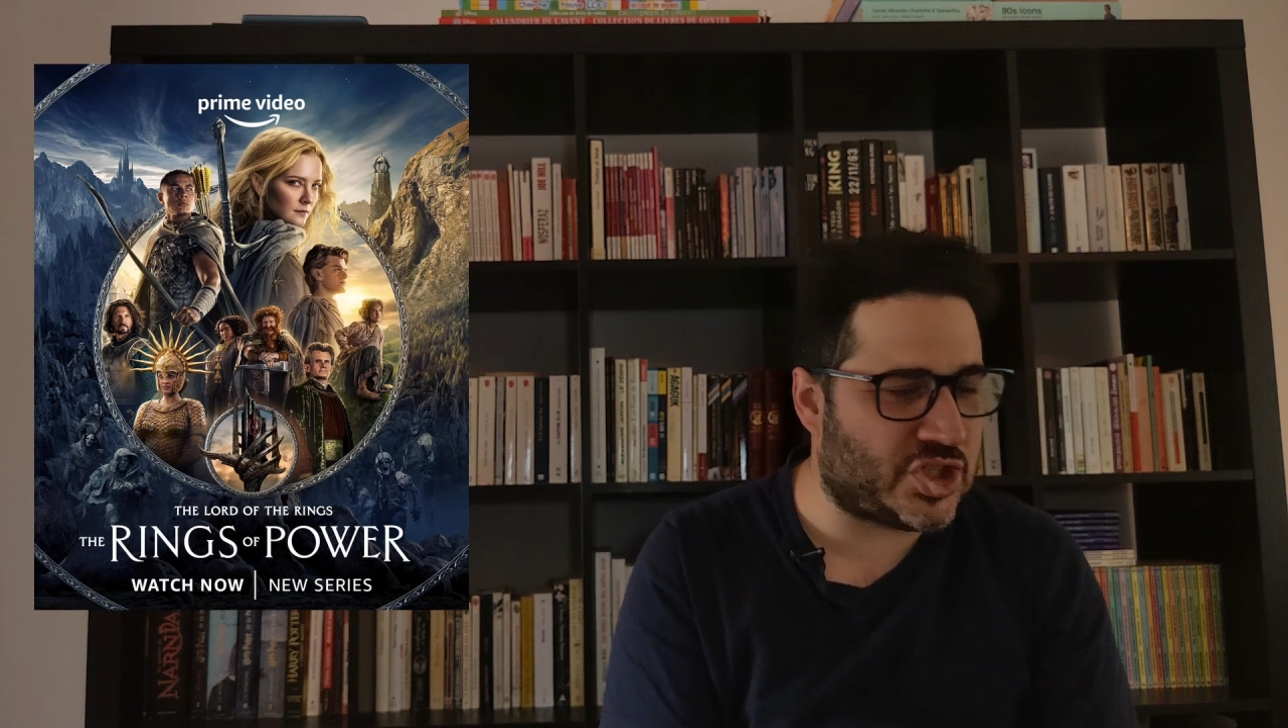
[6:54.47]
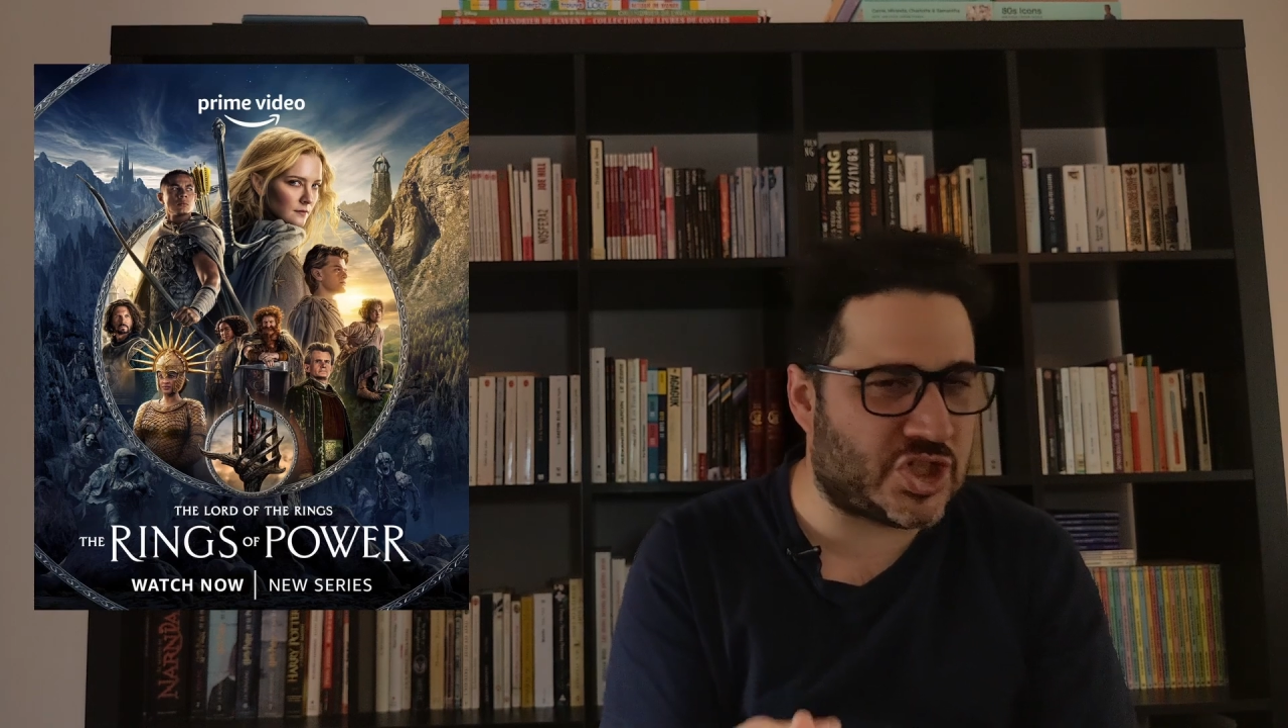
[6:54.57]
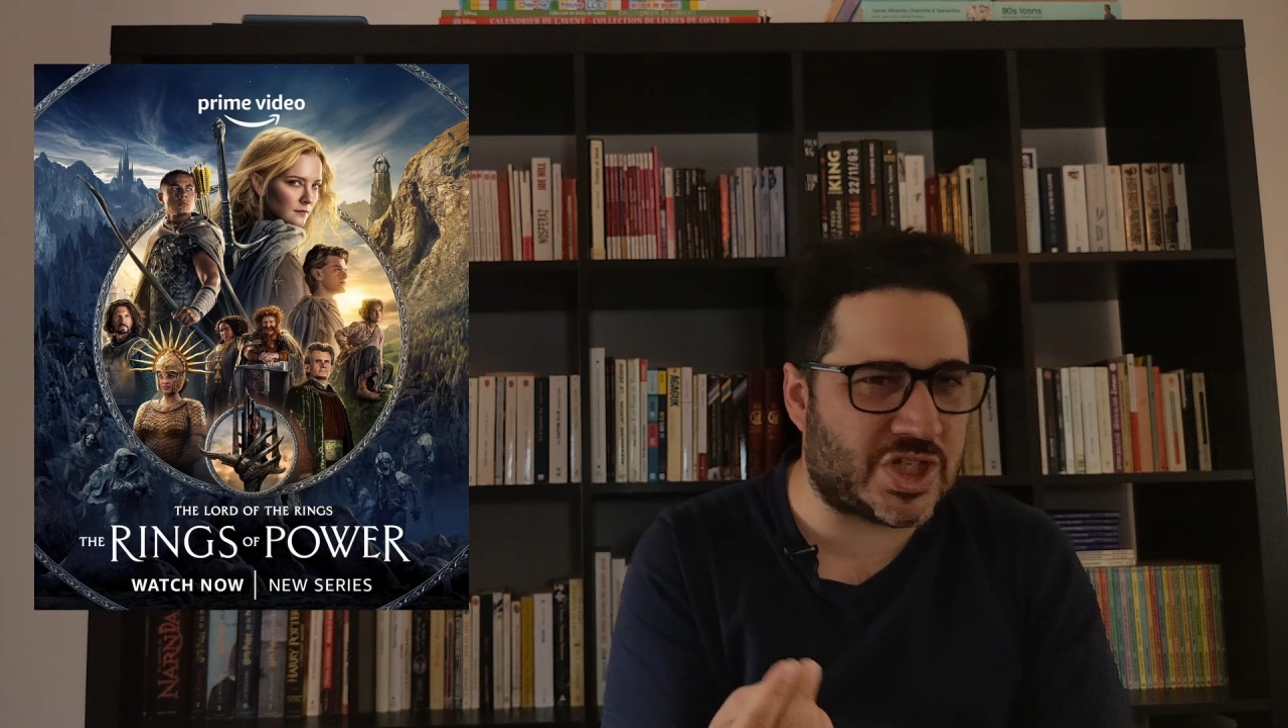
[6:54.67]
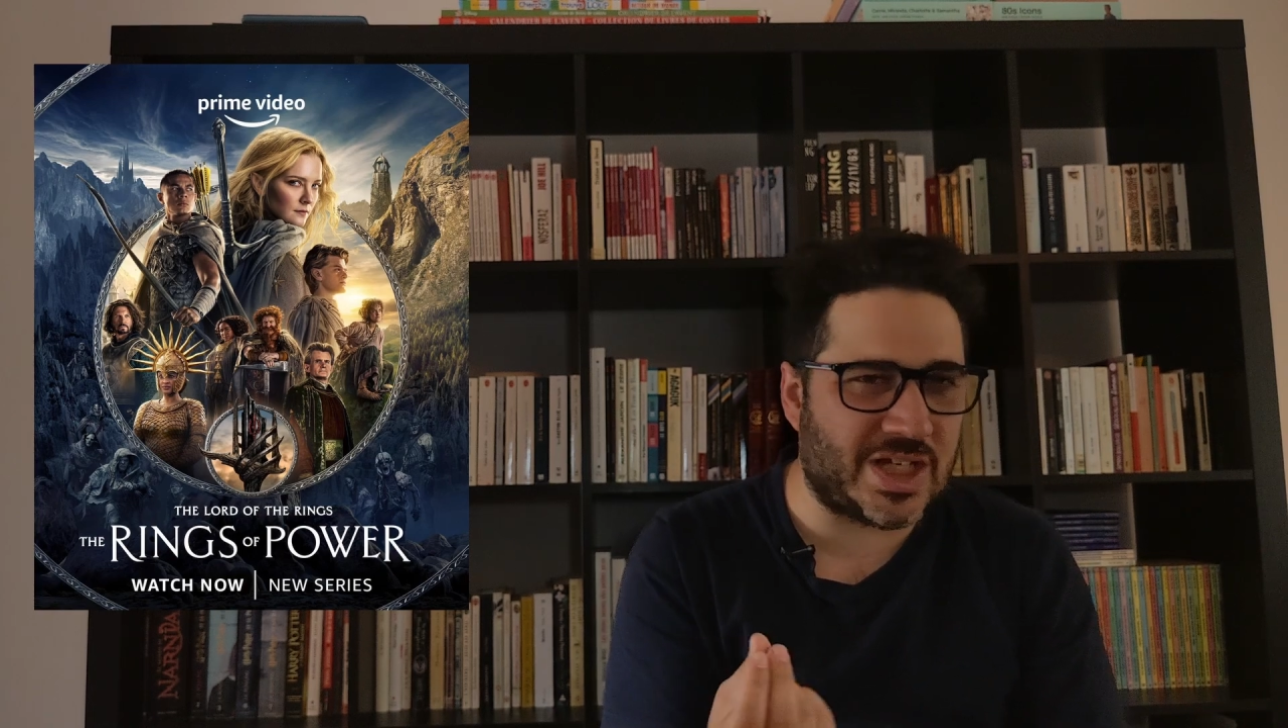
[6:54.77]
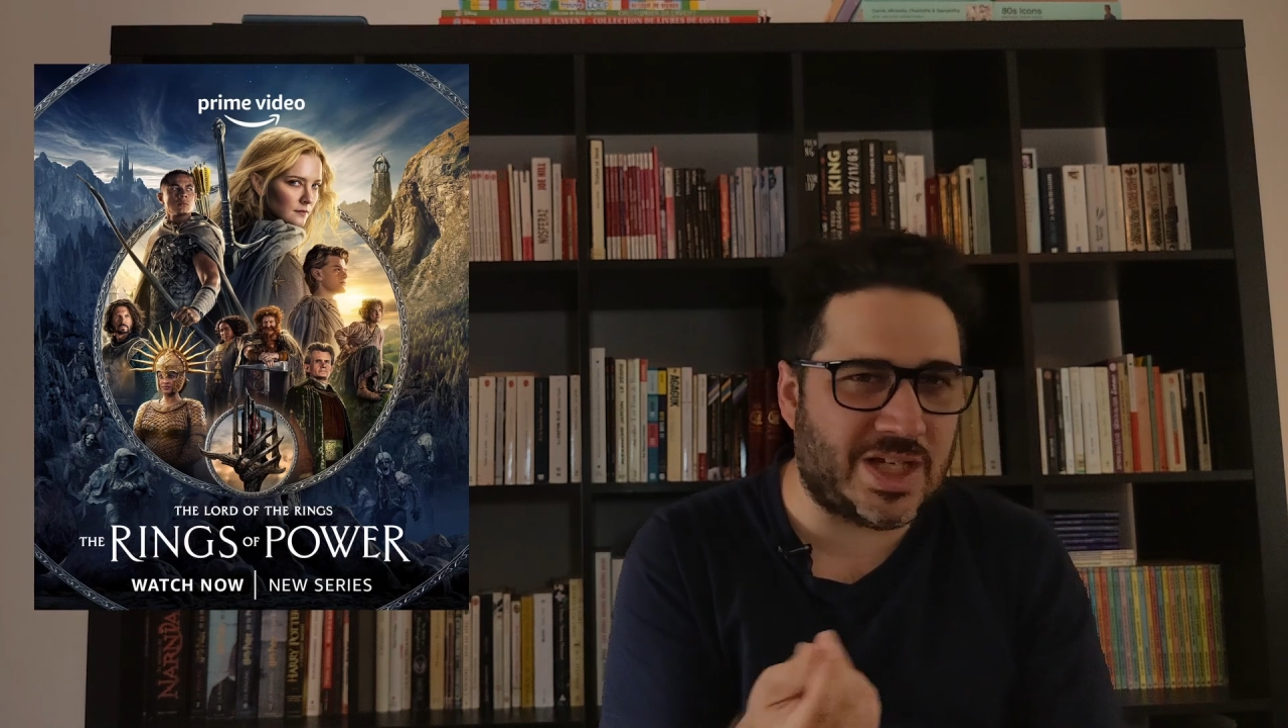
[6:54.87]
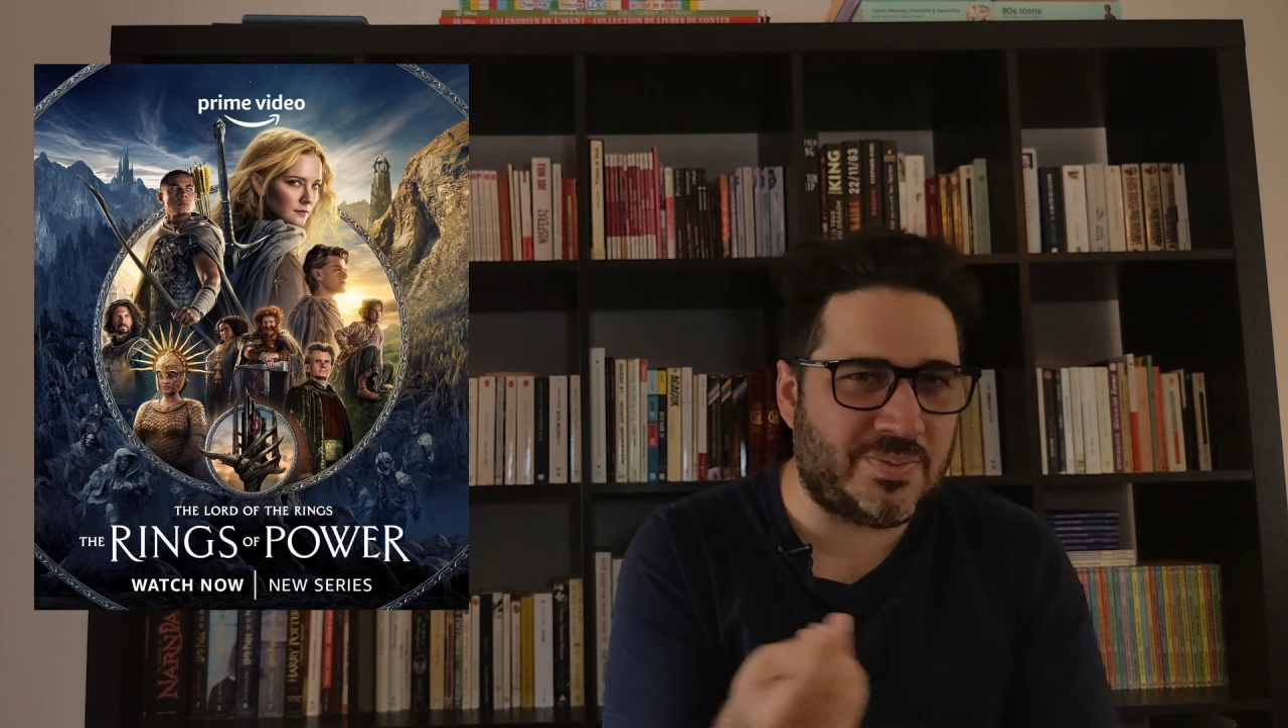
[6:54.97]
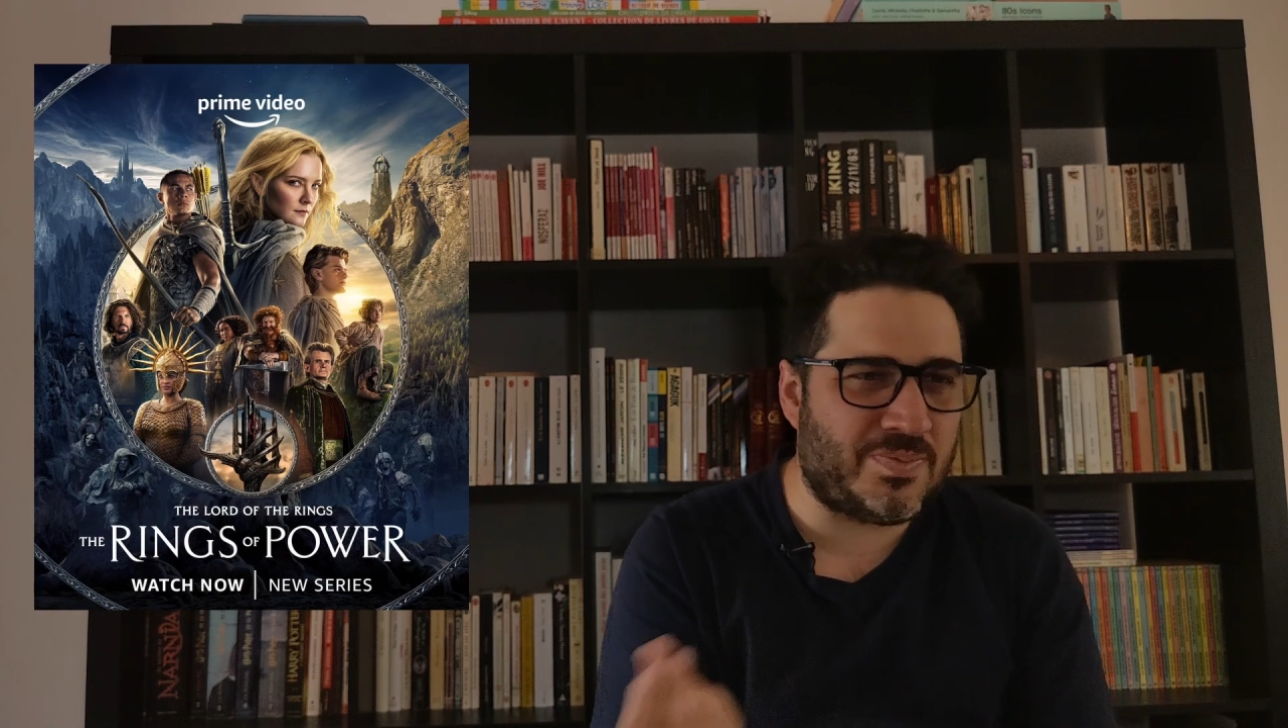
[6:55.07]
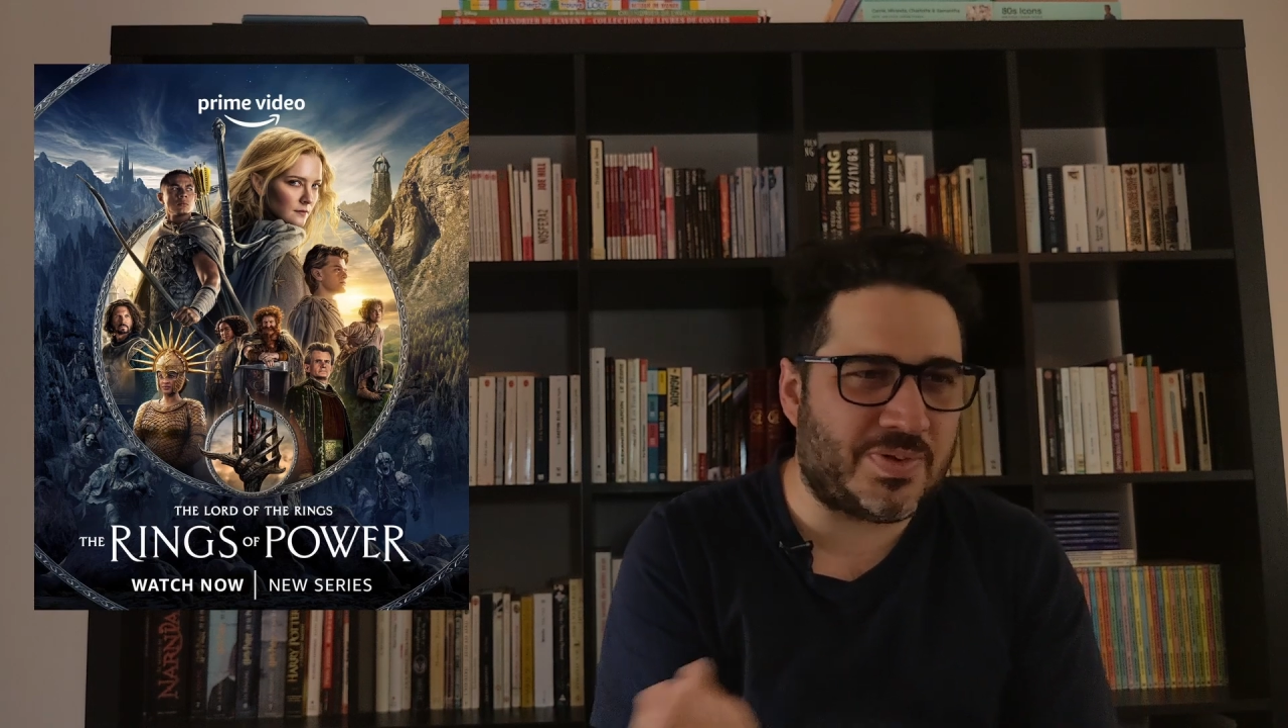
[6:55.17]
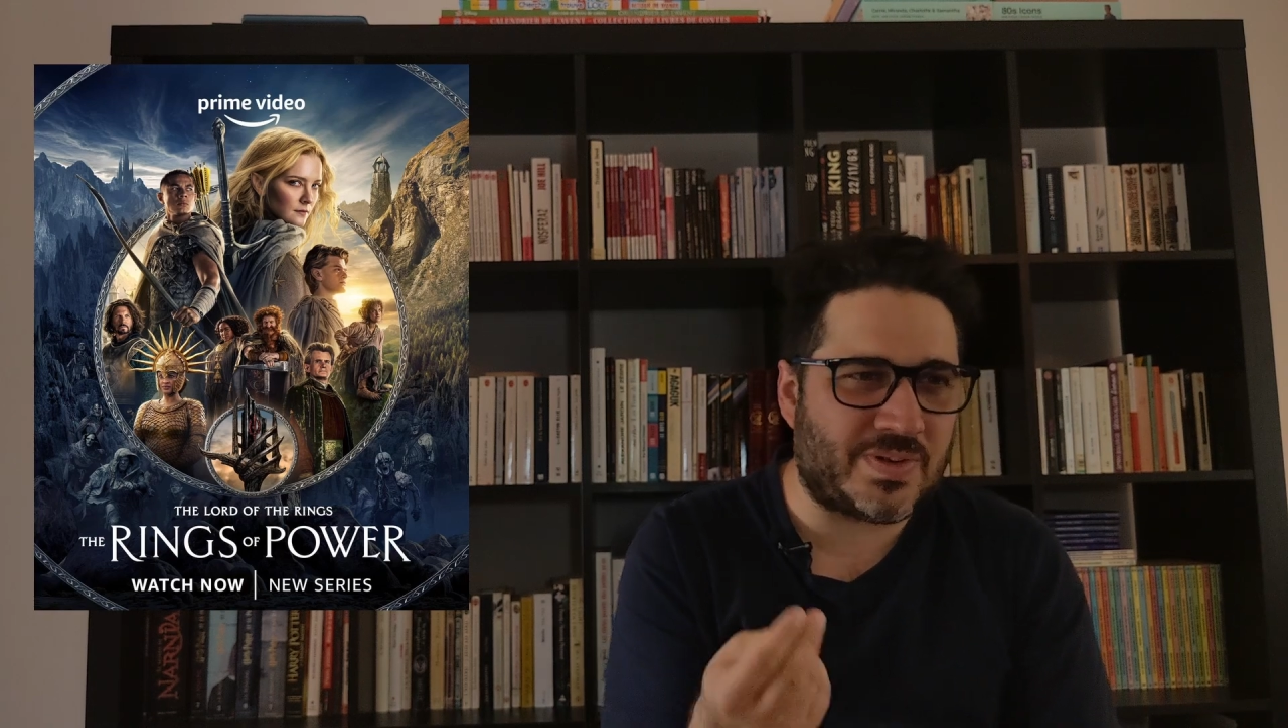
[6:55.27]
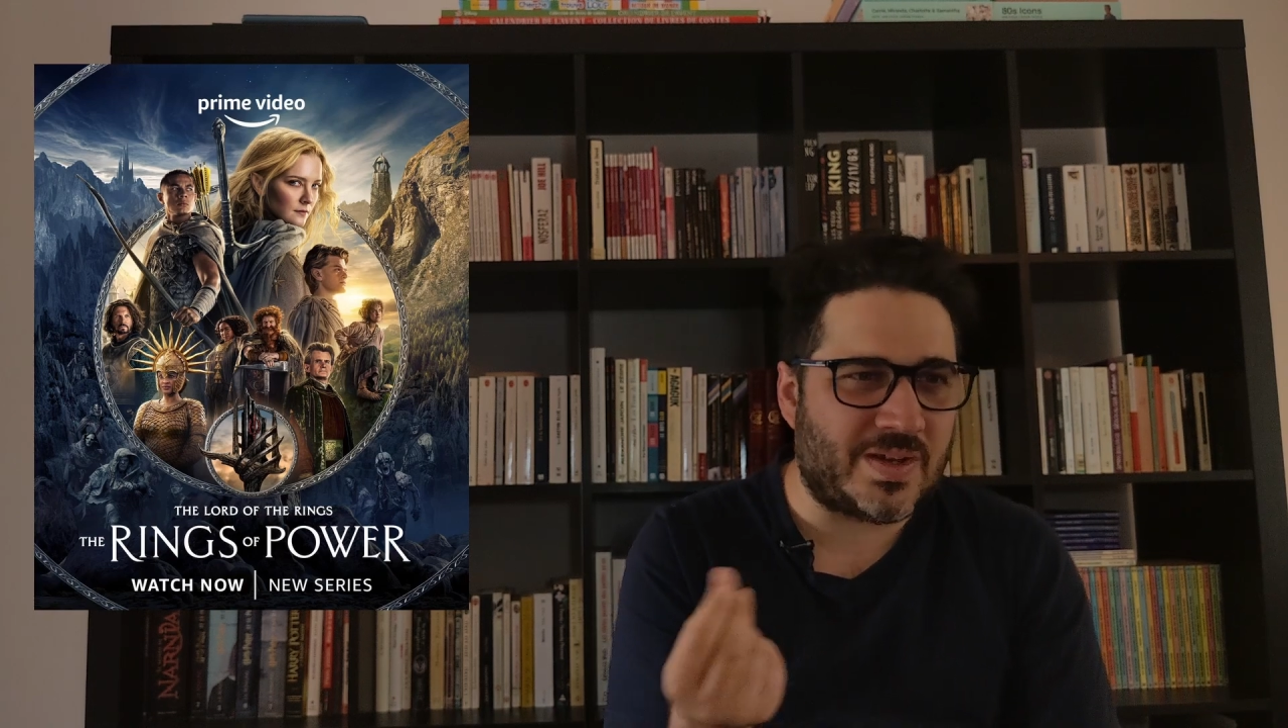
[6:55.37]

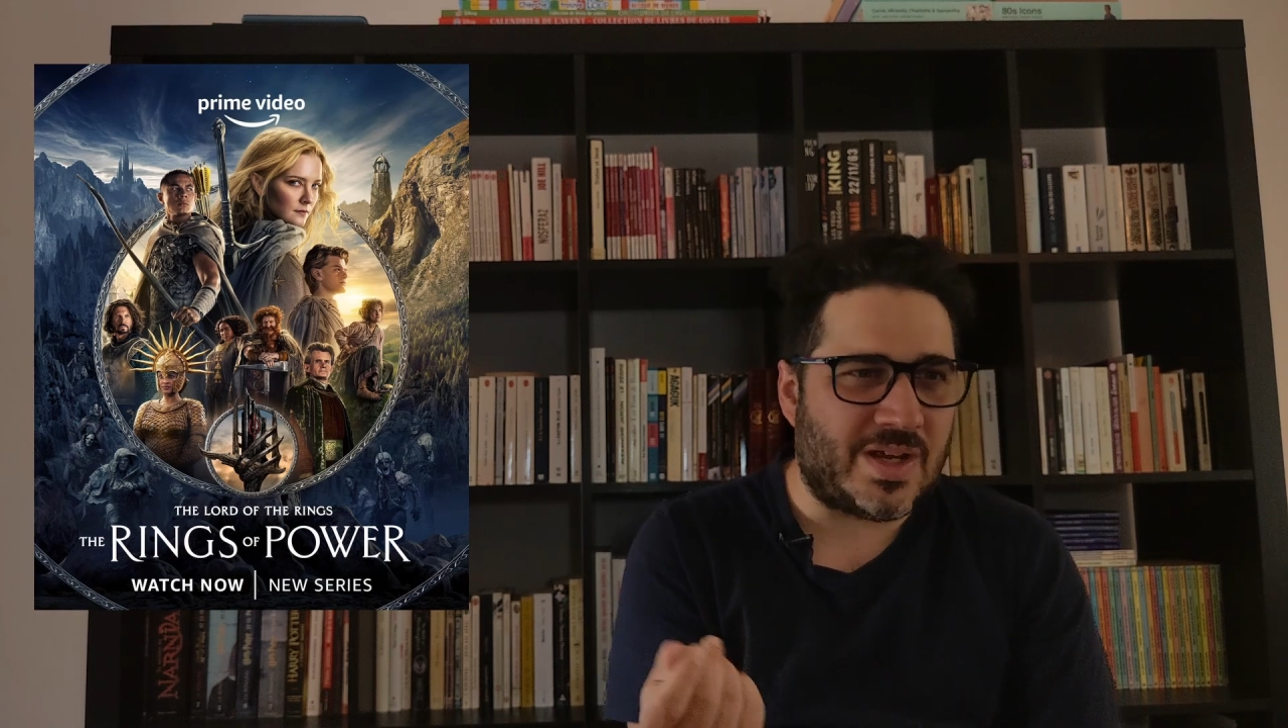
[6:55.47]
cheap